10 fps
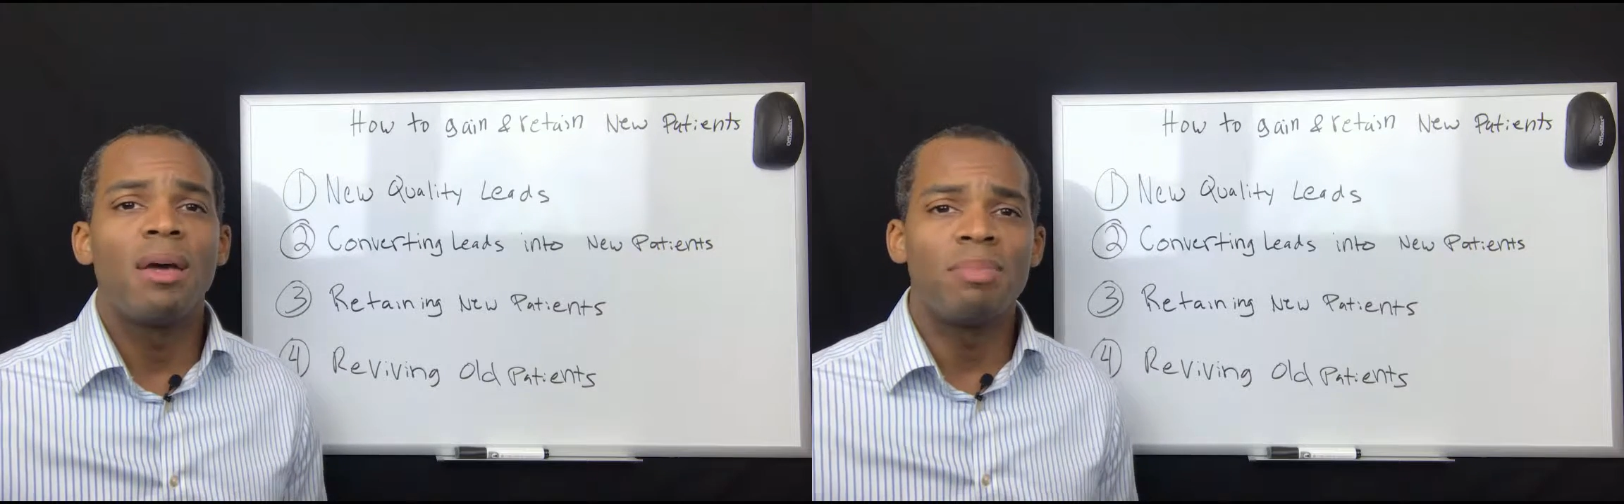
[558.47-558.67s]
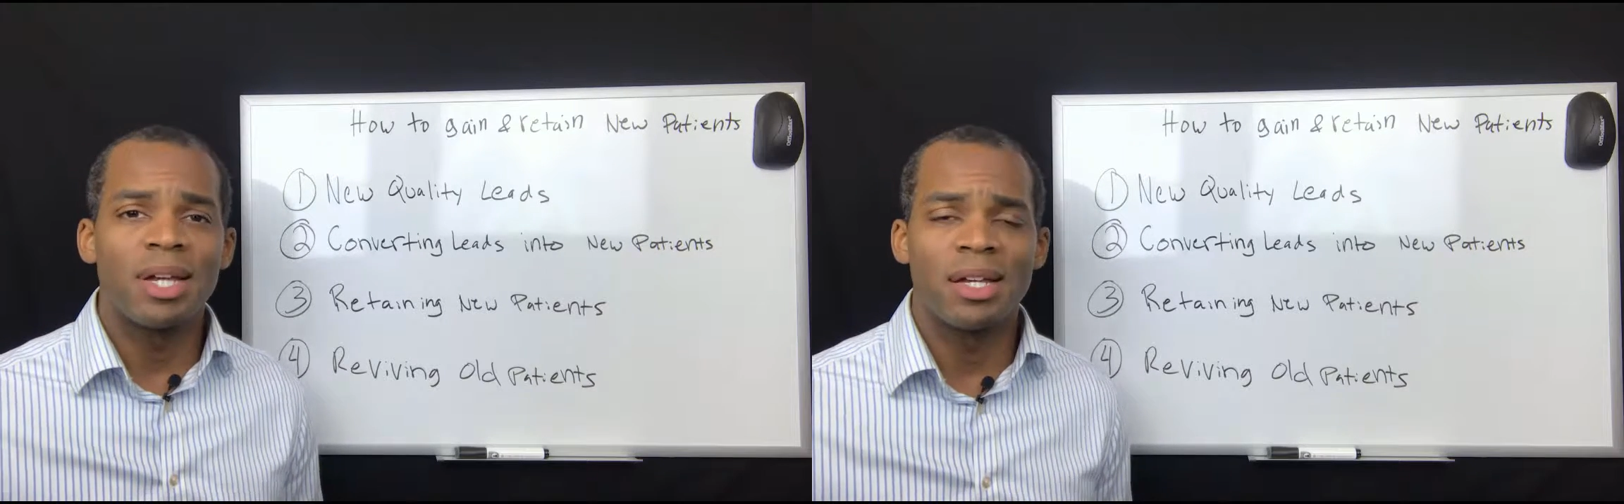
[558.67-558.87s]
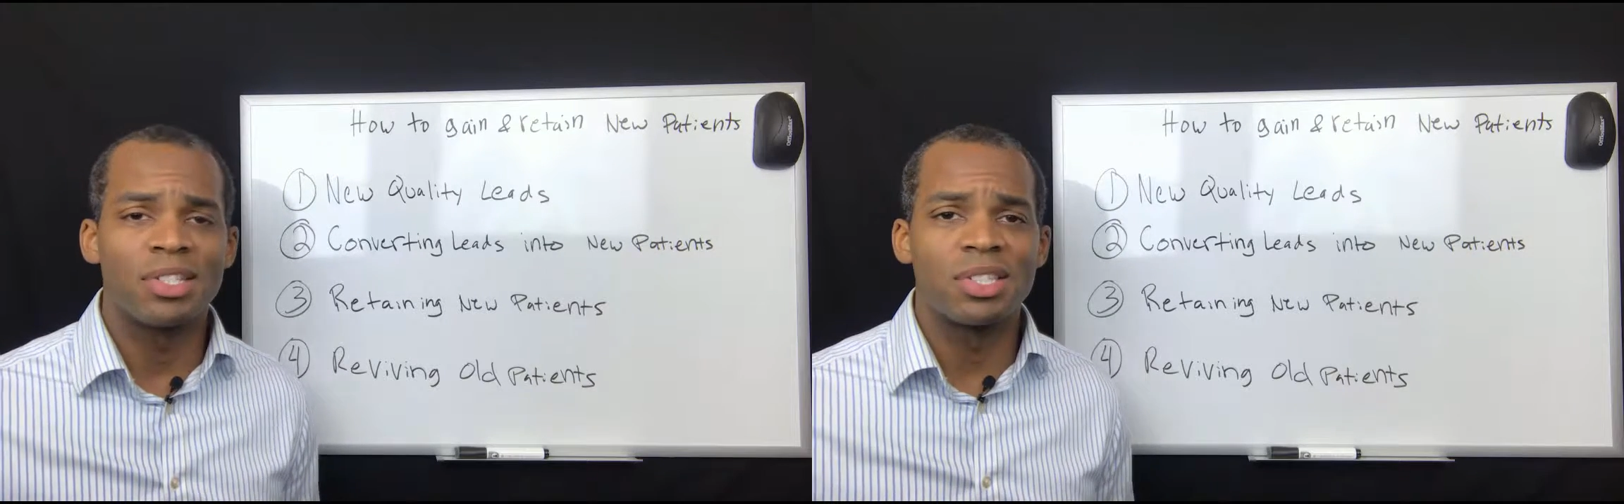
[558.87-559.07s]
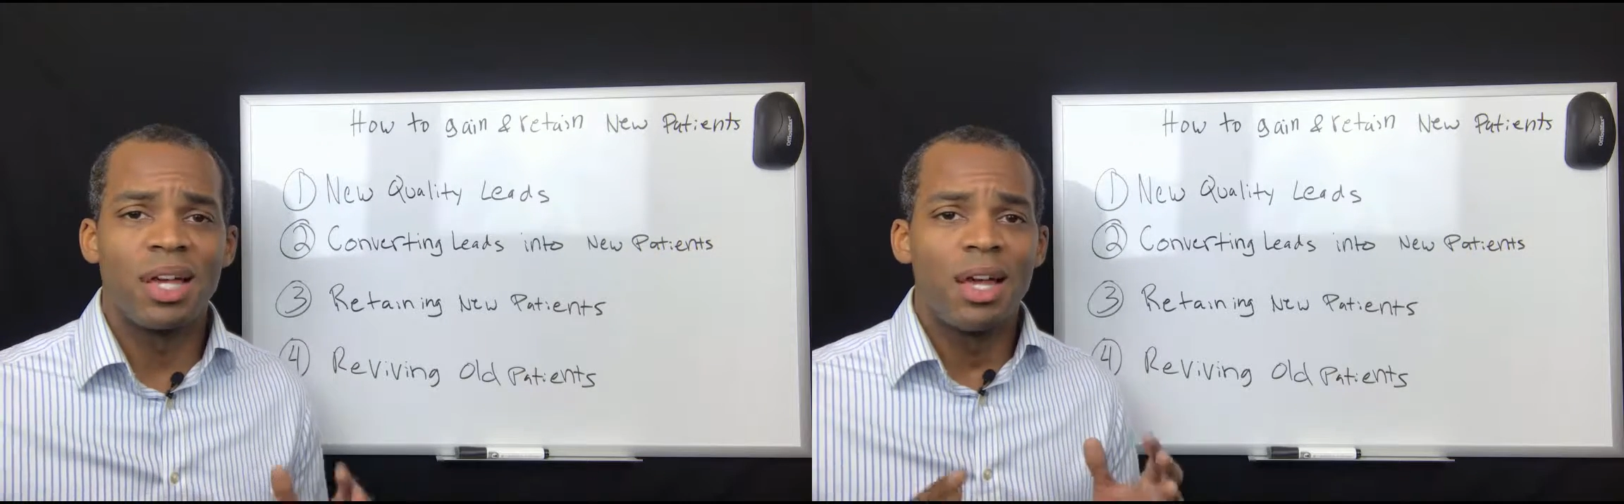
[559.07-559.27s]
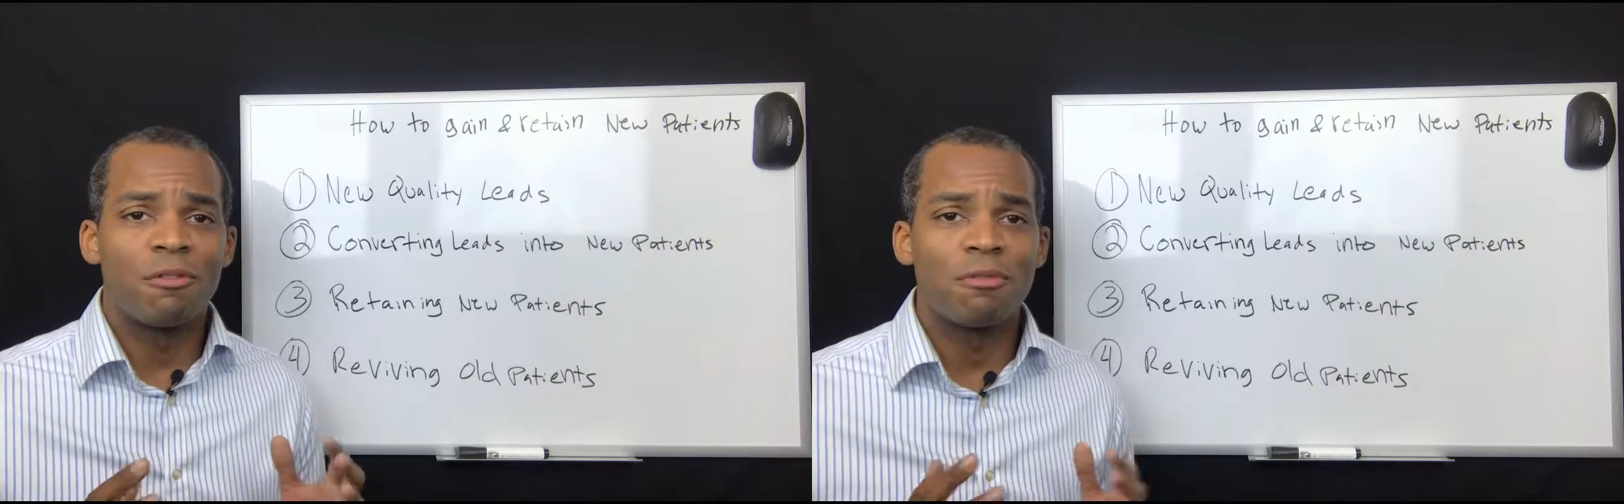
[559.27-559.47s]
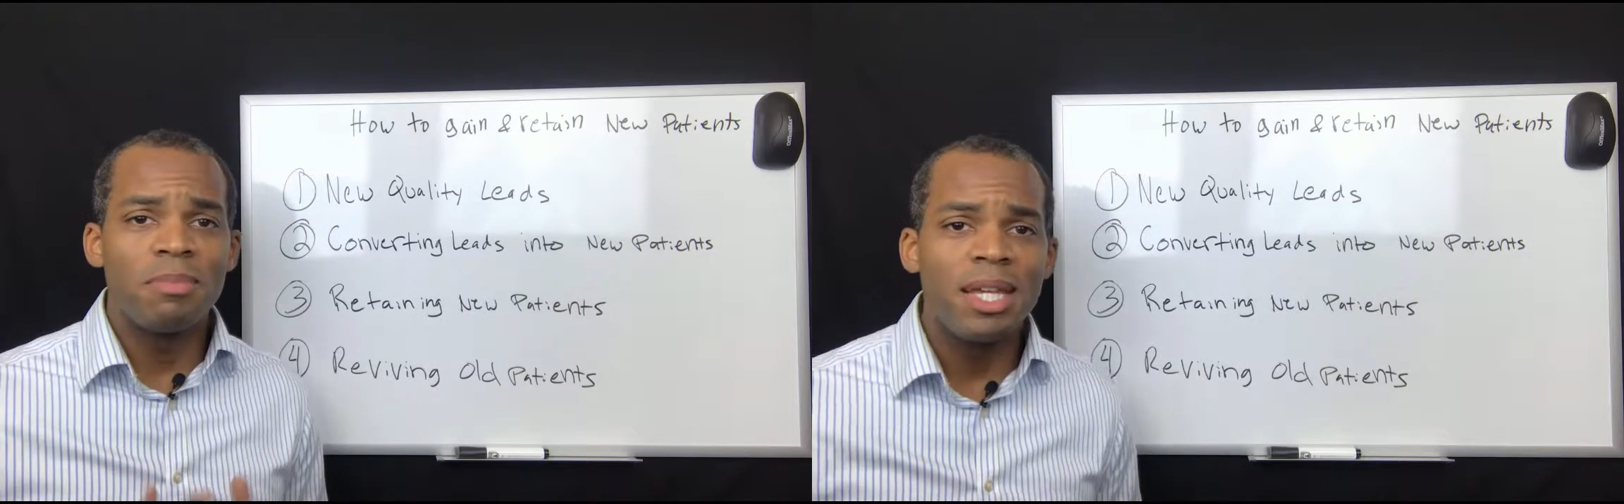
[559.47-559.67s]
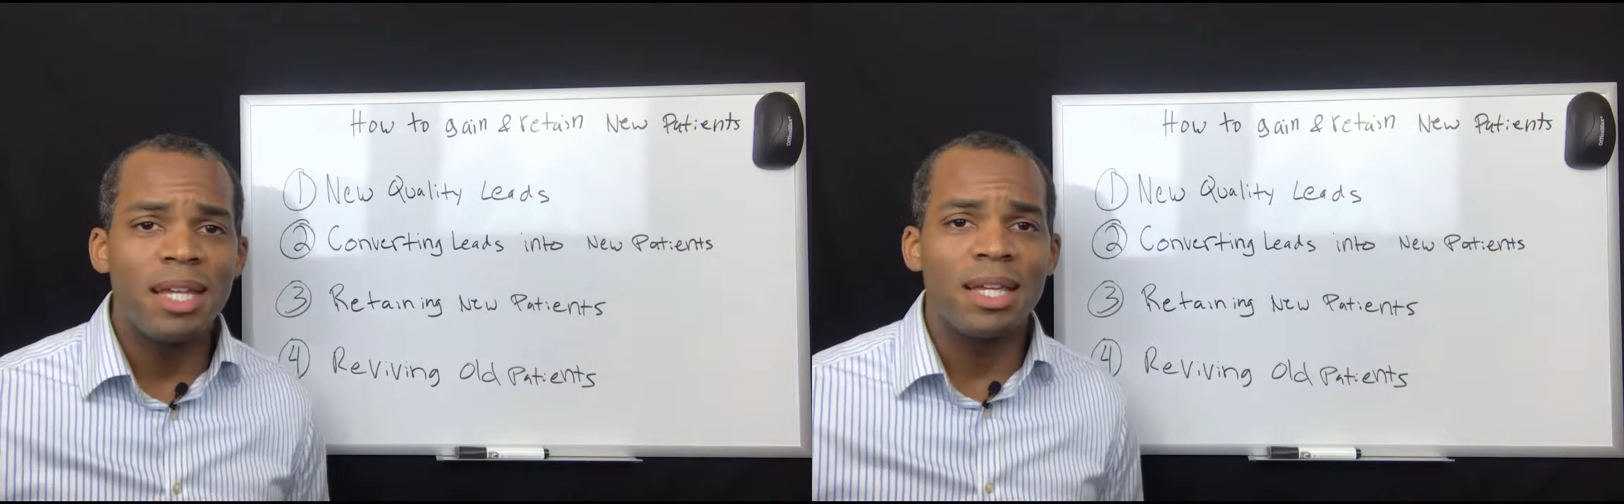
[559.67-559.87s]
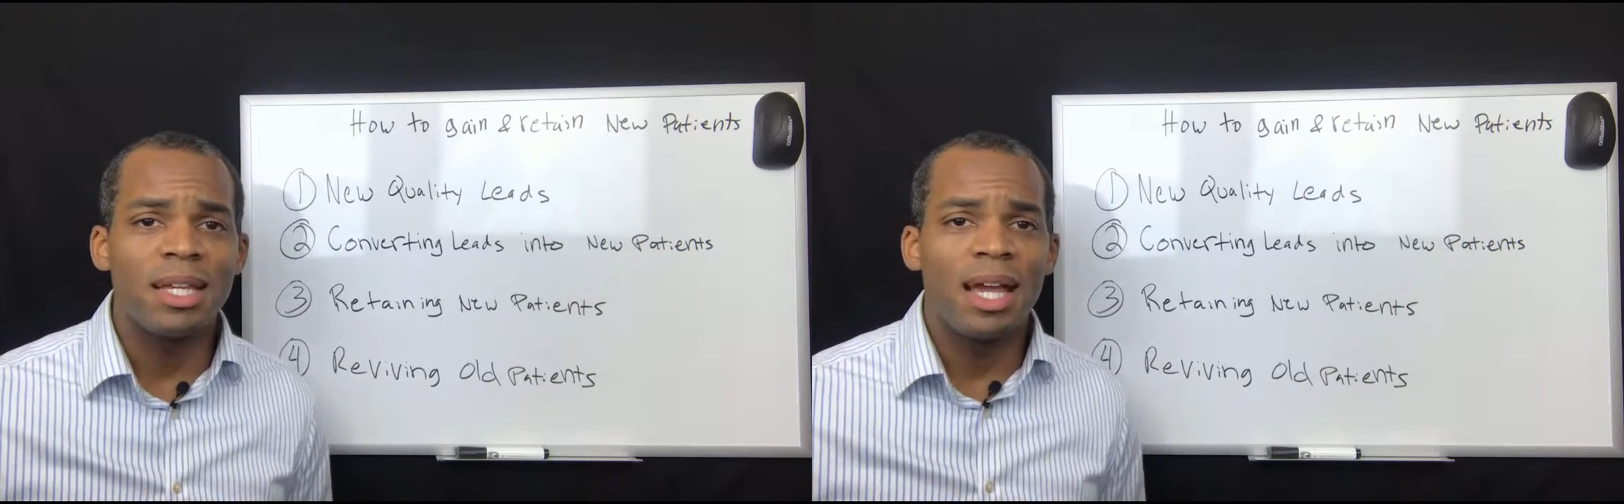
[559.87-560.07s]
because for
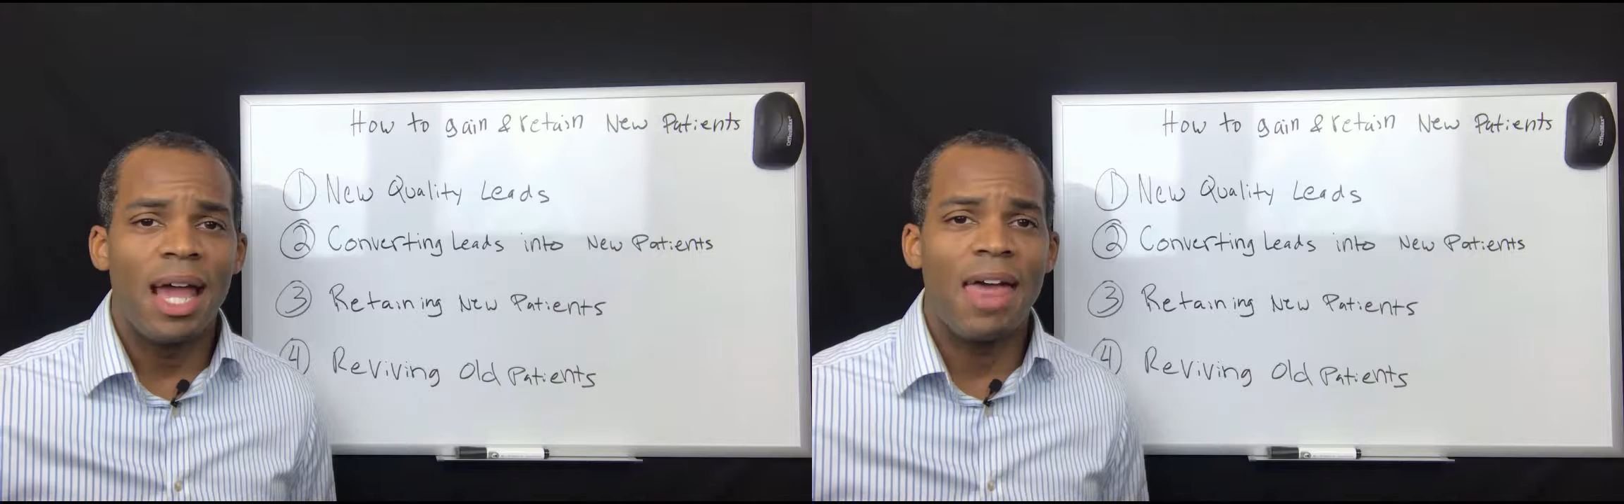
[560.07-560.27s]
me,